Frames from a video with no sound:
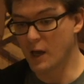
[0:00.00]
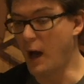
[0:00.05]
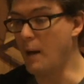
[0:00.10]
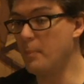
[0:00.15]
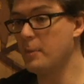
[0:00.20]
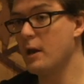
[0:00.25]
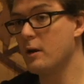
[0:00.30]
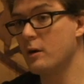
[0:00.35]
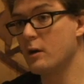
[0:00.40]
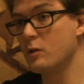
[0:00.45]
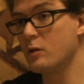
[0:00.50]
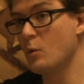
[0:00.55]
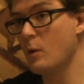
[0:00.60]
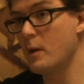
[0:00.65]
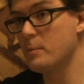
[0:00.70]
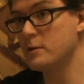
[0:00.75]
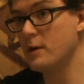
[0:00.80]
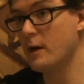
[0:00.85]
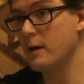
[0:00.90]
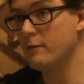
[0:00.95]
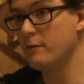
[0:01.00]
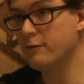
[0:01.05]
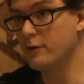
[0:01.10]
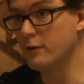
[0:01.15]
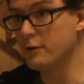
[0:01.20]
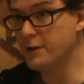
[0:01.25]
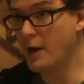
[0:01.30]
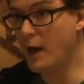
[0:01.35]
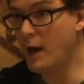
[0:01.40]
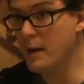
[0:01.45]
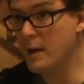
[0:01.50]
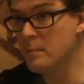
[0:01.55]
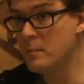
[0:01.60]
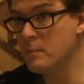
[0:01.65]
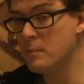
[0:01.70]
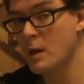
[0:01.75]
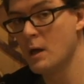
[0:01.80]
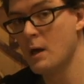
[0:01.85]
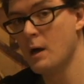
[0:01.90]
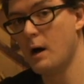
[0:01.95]
copy editing the website
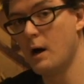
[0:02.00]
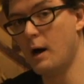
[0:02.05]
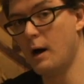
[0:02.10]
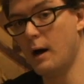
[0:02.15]
full-time.